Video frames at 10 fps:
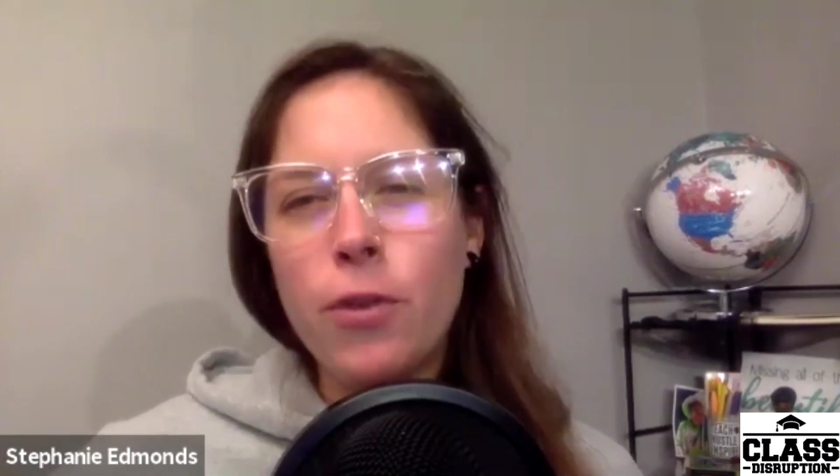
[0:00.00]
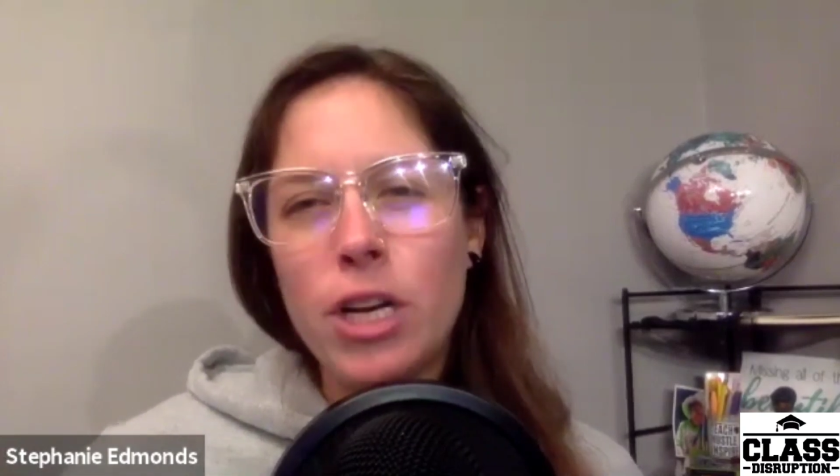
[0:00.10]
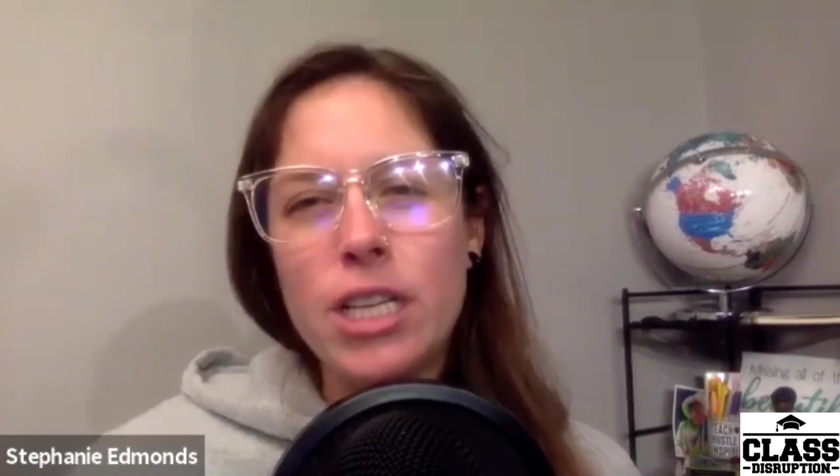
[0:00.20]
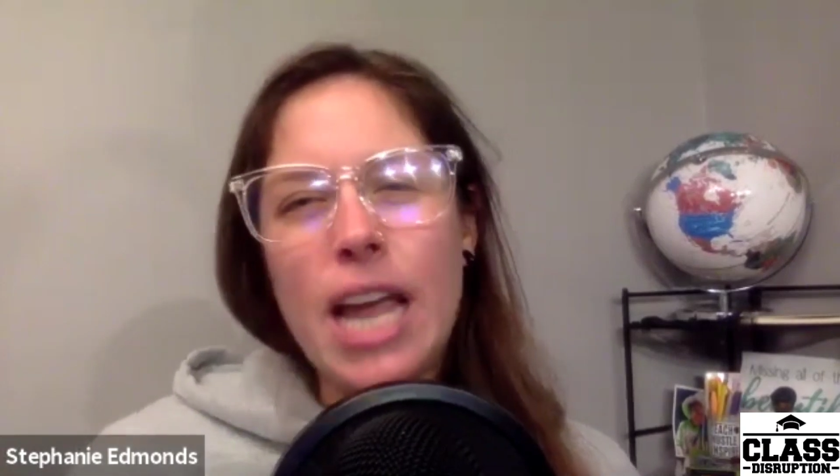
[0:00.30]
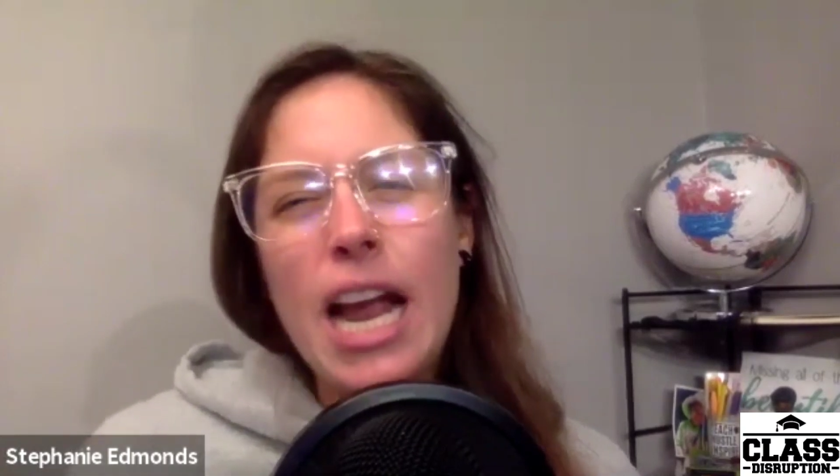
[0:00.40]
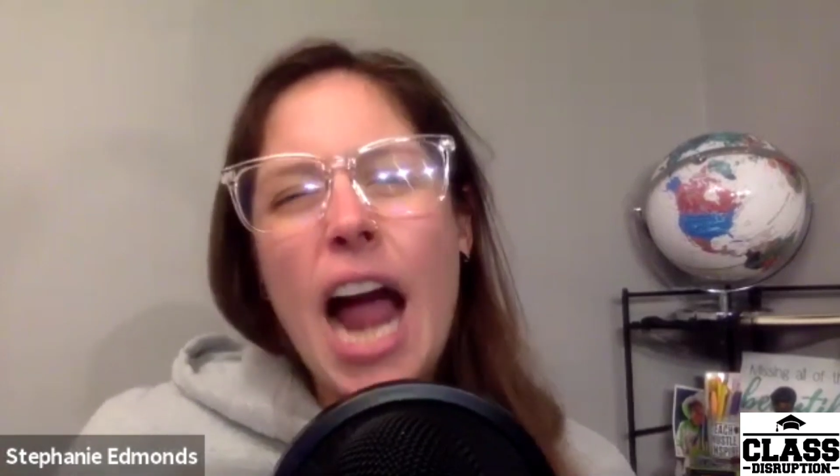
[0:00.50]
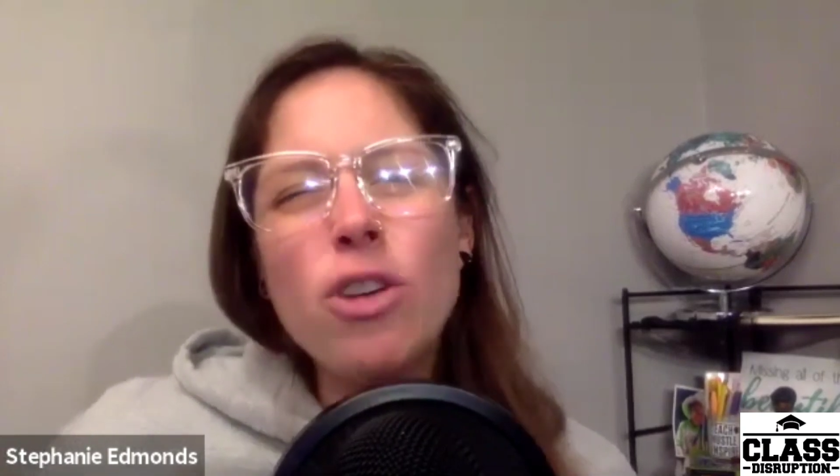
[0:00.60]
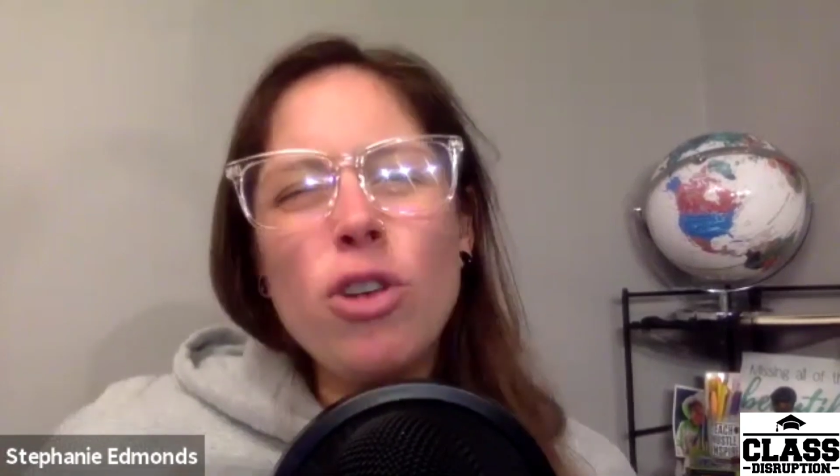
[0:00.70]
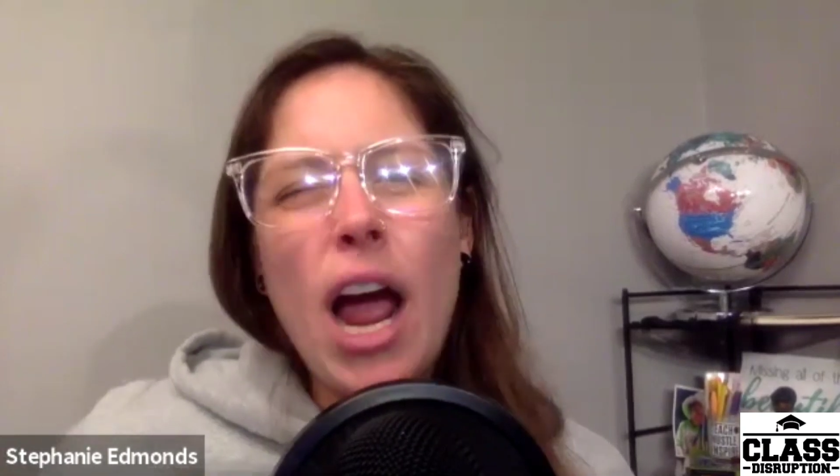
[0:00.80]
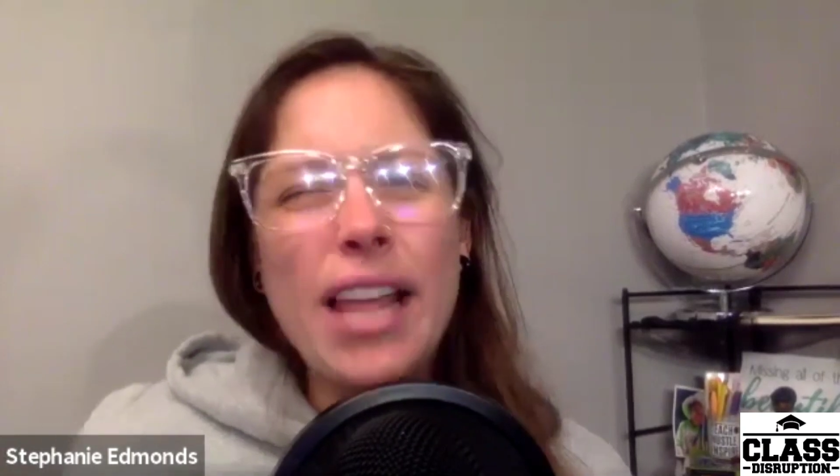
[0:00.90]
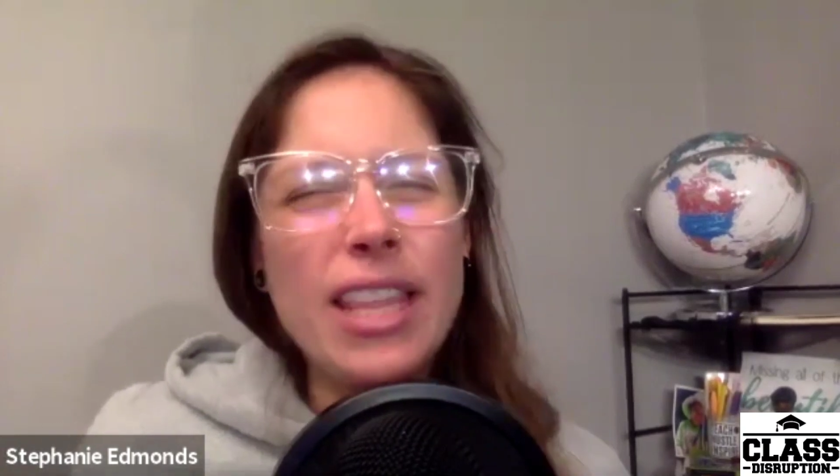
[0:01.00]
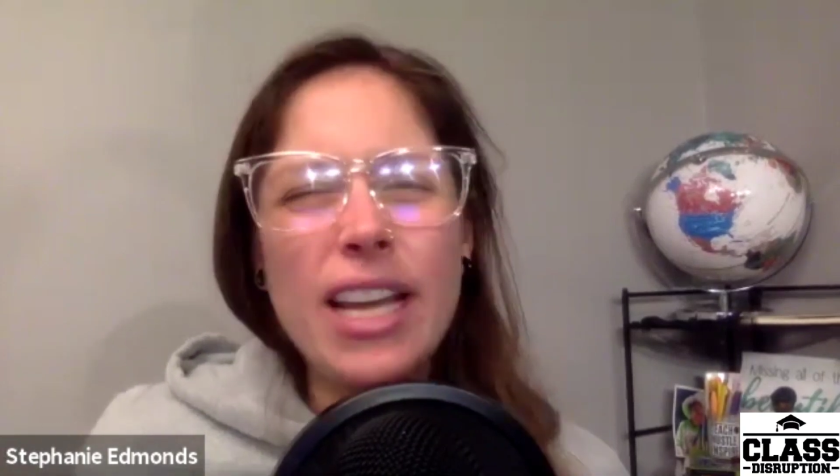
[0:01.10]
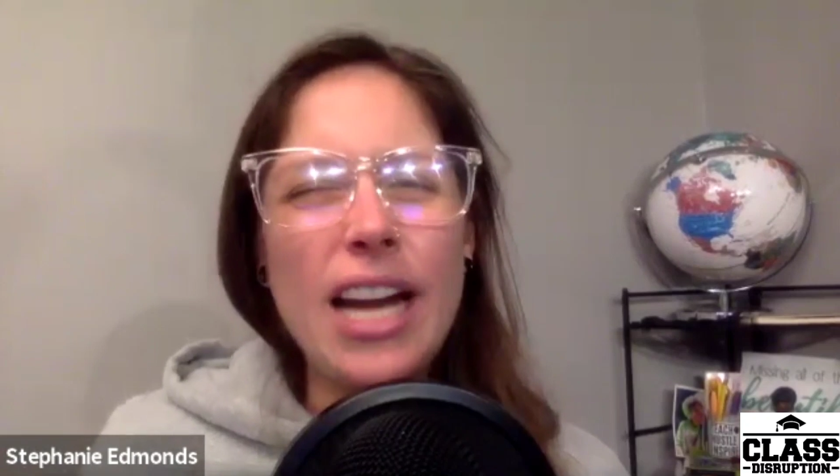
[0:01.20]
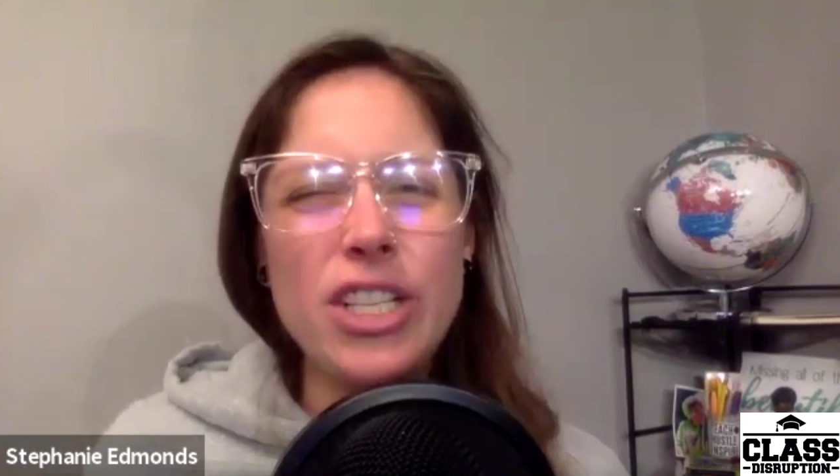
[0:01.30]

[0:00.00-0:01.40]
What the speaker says: Because like I think I